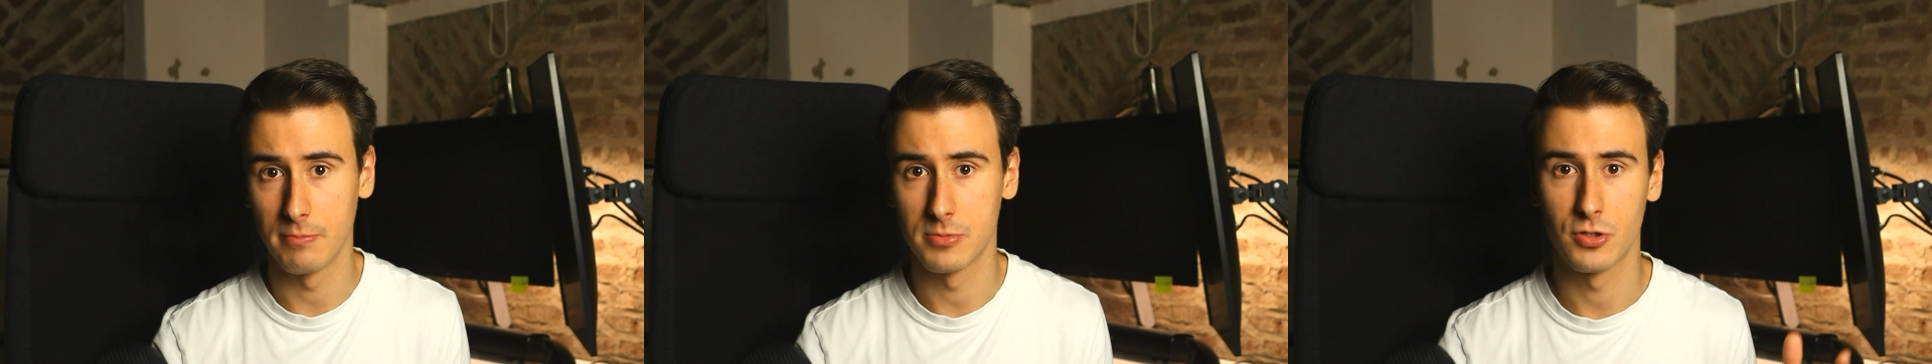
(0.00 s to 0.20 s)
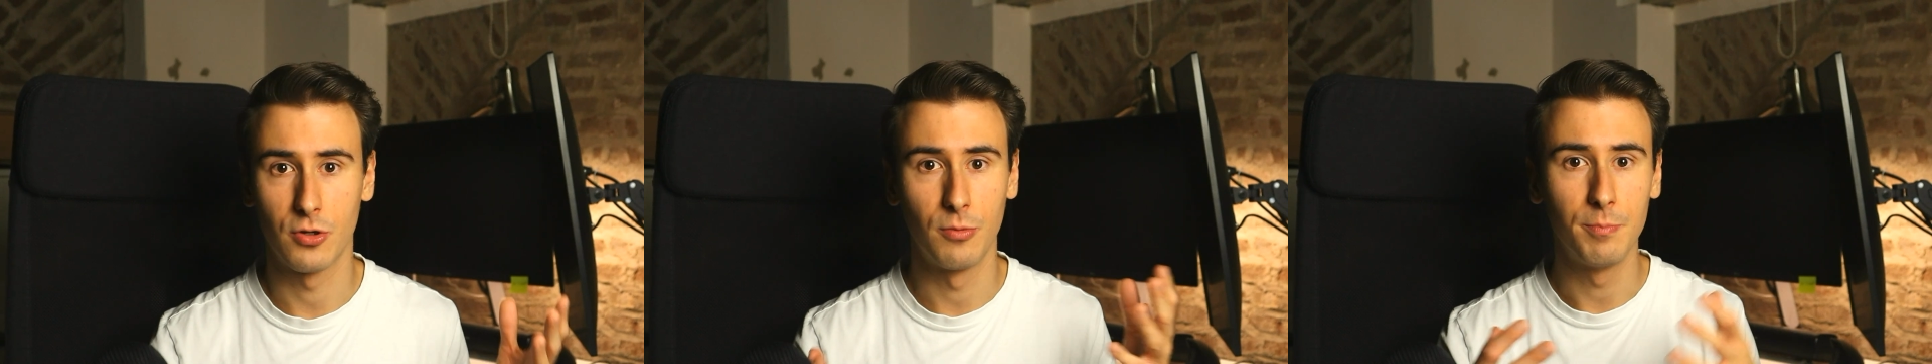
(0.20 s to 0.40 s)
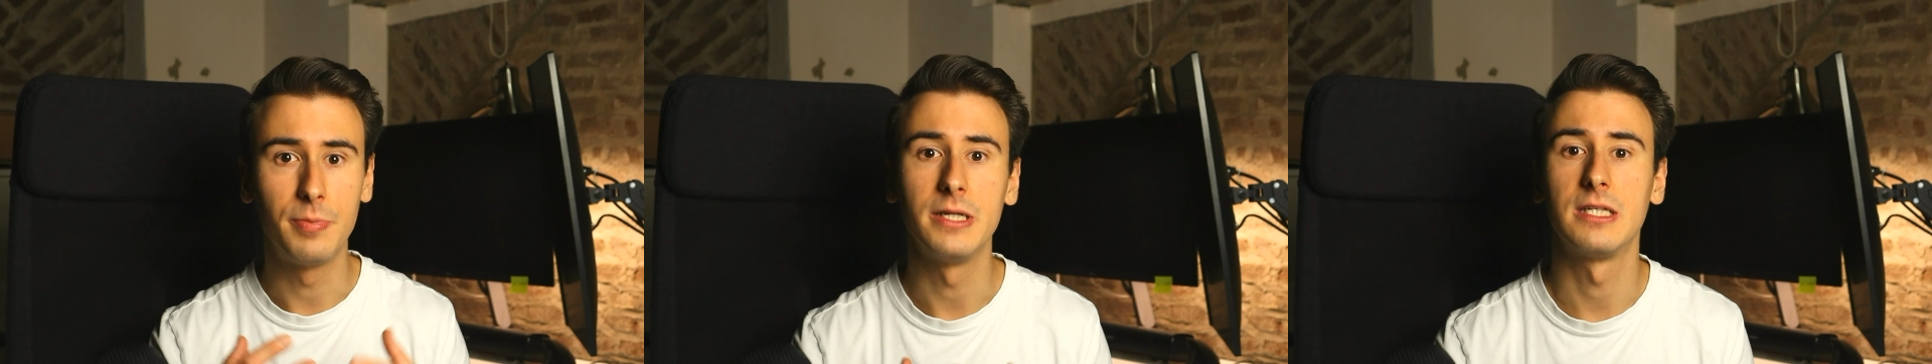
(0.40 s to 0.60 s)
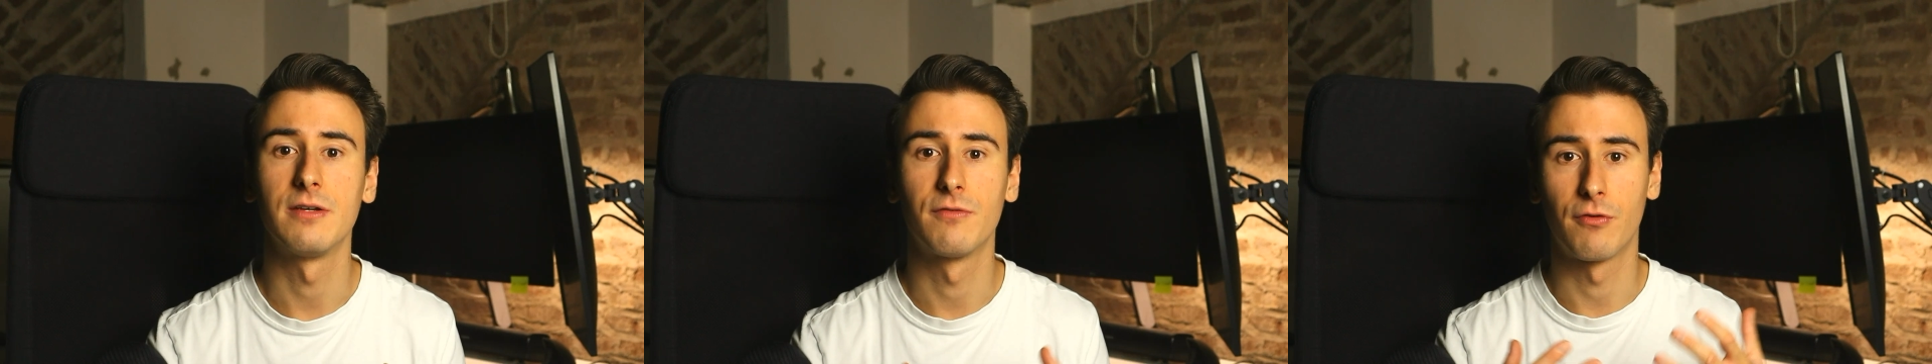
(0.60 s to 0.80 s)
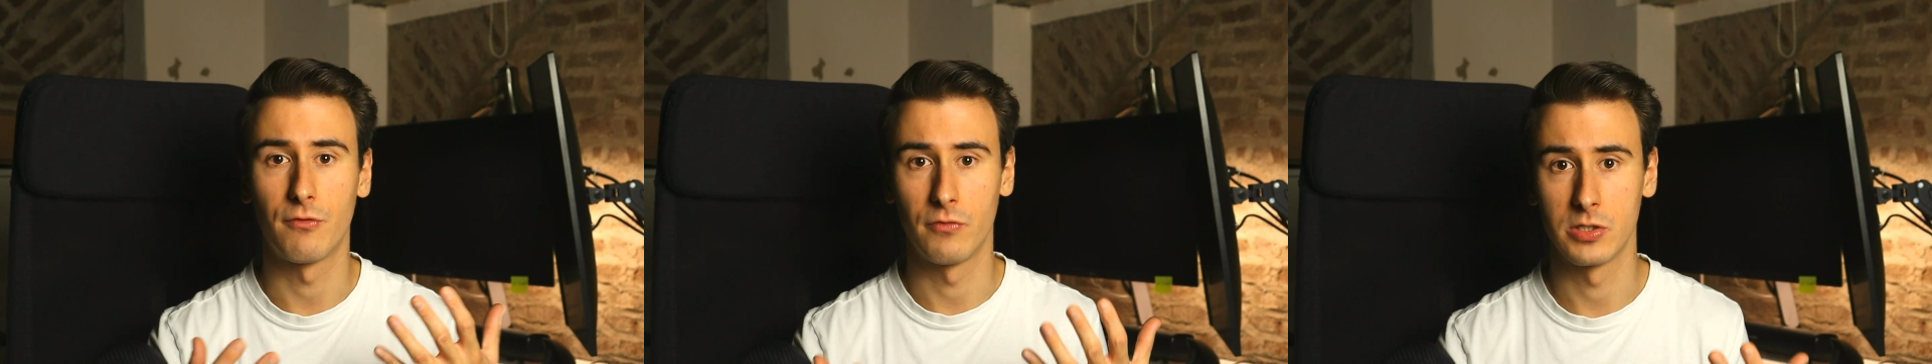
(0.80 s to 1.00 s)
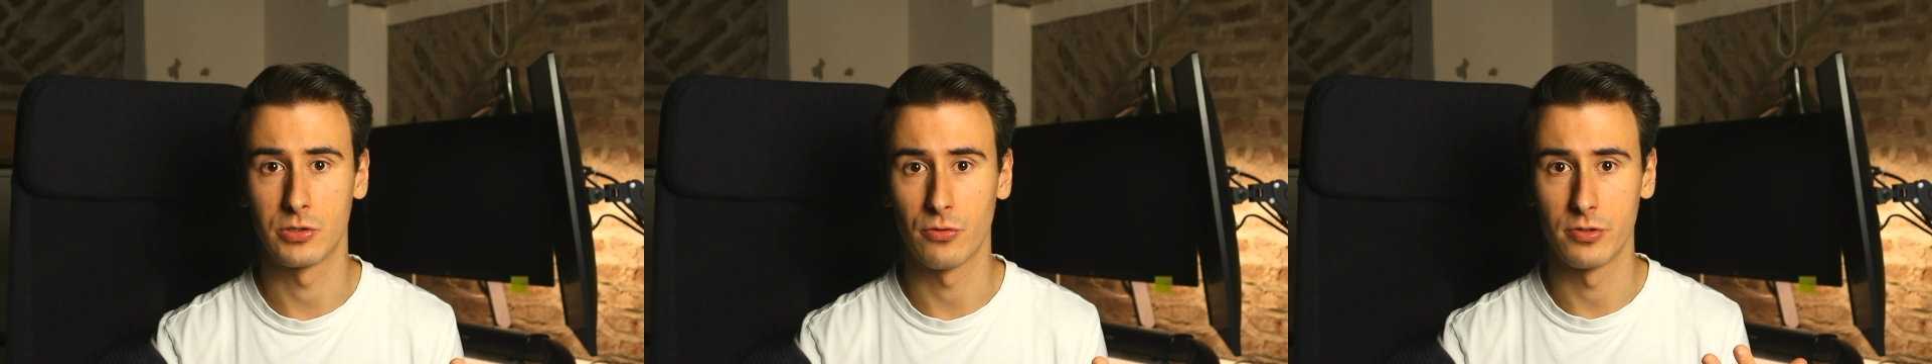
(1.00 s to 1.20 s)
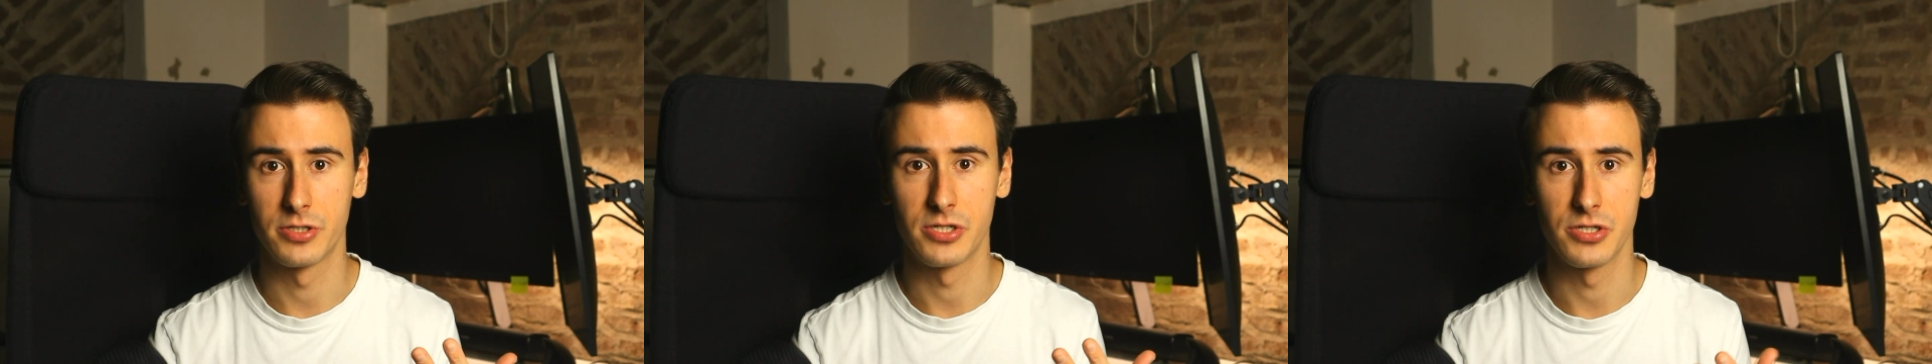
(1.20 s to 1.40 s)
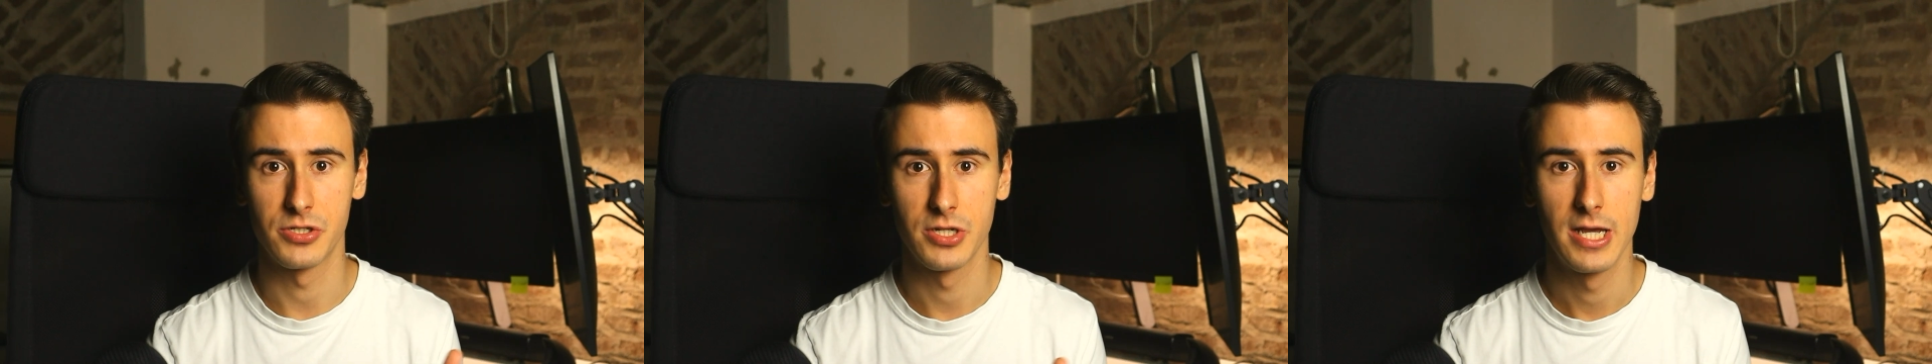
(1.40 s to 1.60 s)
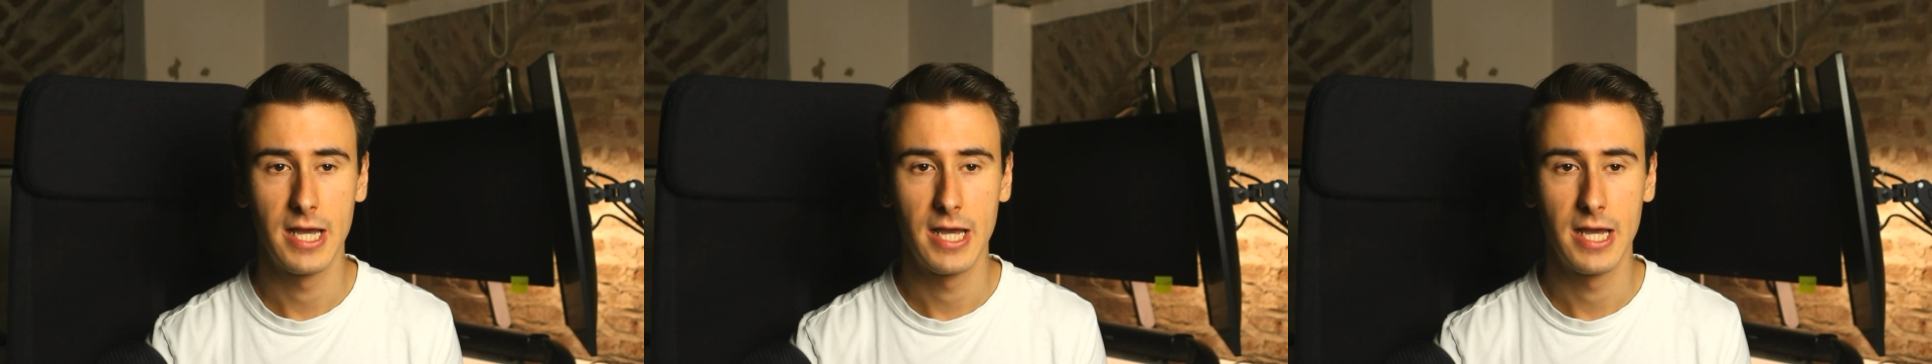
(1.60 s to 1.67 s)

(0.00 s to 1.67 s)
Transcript: competing for resources,